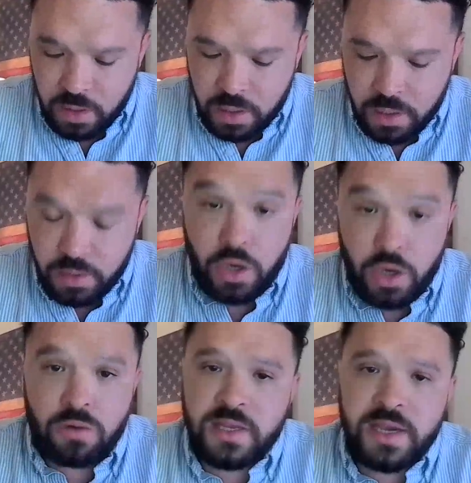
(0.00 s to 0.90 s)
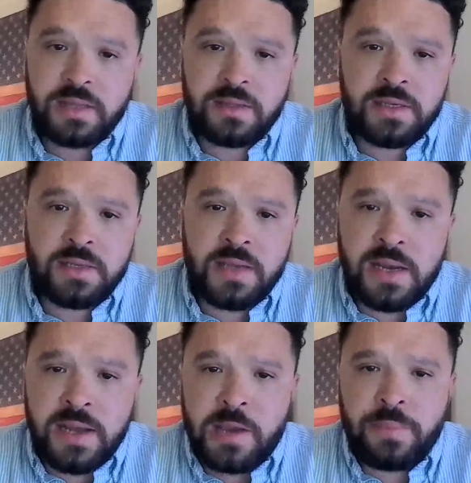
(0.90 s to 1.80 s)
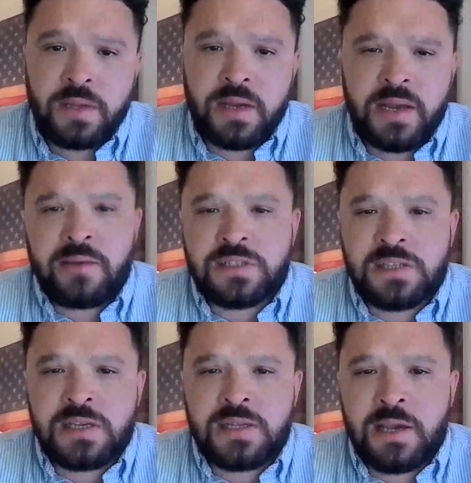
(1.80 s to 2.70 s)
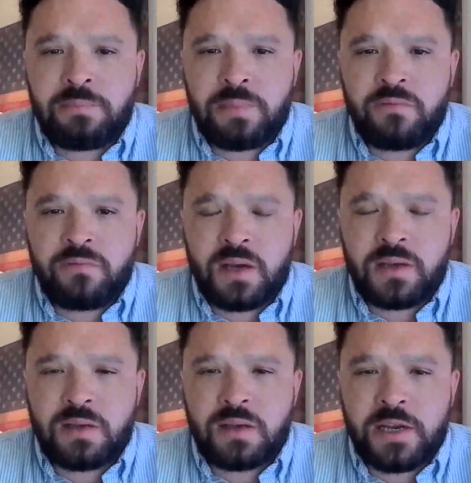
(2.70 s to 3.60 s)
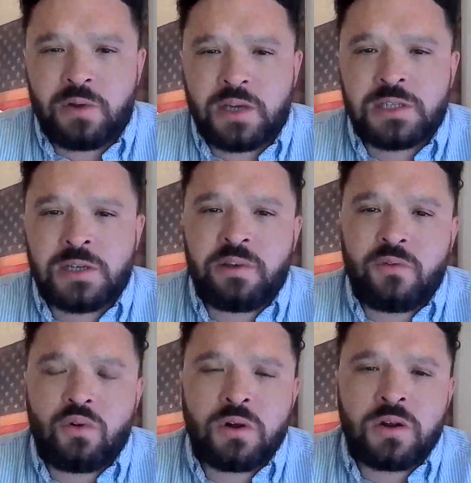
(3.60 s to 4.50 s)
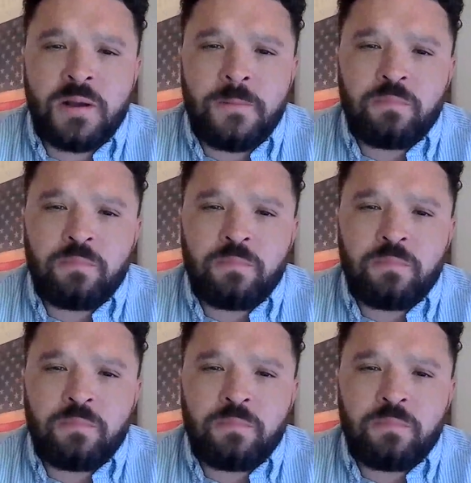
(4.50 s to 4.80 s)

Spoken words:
No, that did not happen. I have seen that that question before.